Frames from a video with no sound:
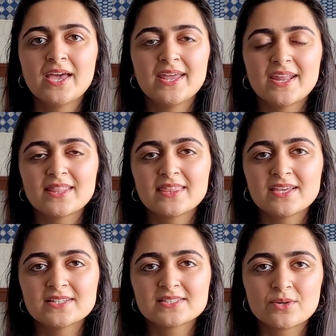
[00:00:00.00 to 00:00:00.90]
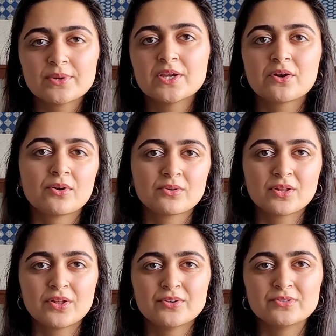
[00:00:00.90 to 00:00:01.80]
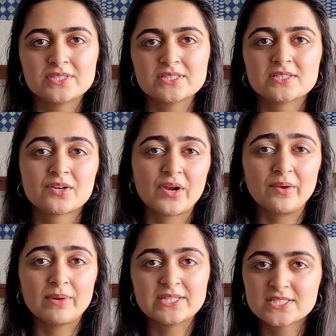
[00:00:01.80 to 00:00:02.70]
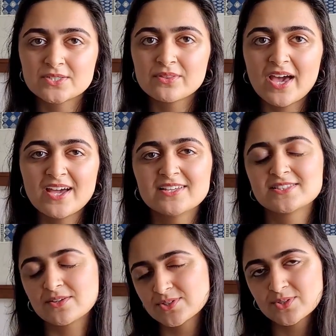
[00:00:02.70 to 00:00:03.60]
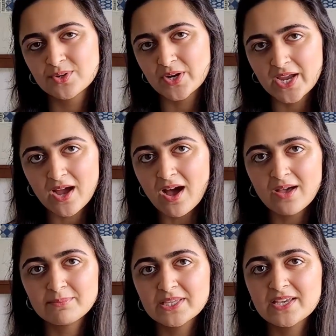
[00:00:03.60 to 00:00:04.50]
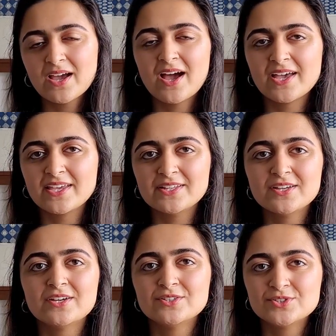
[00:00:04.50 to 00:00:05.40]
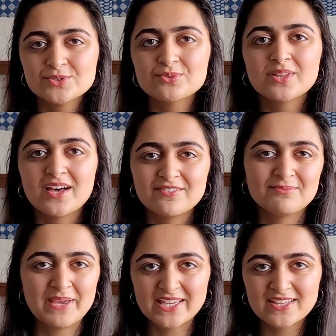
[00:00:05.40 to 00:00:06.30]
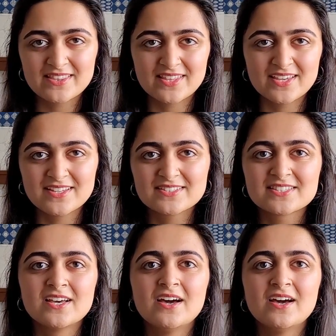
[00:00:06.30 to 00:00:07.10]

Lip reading: And I think sewing your own clothes is a great way to do that. It's also a great hobby. I do love making things,